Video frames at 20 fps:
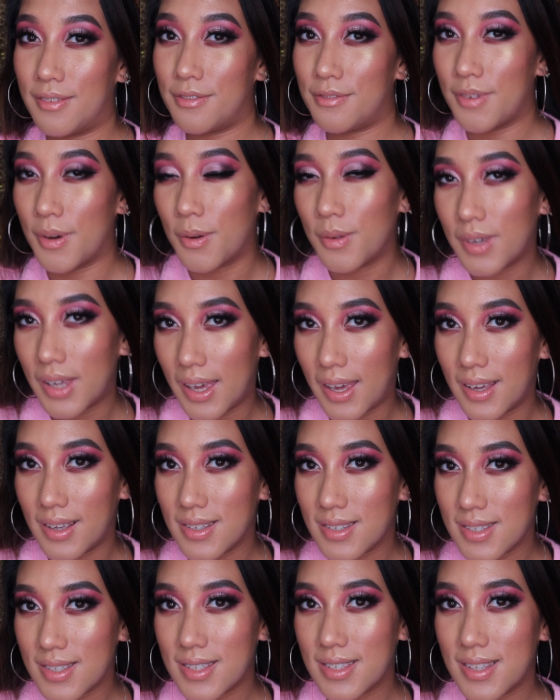phone
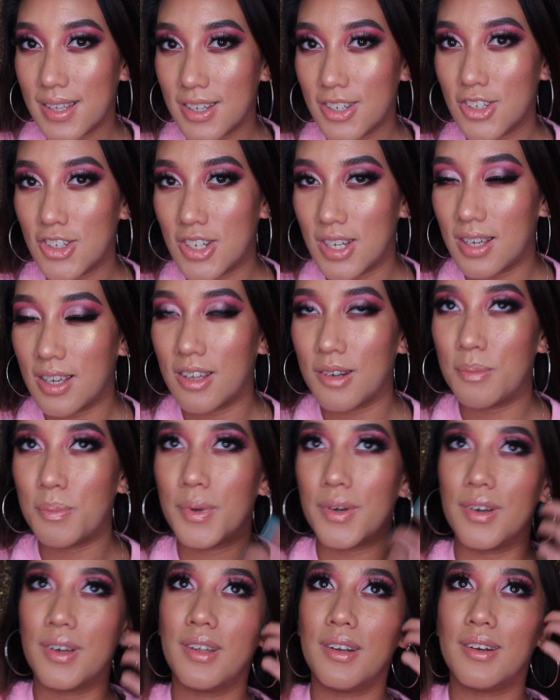case she could
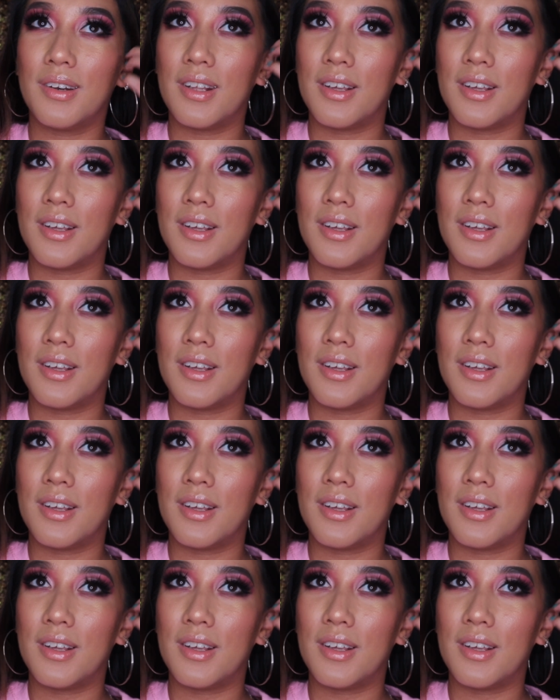put,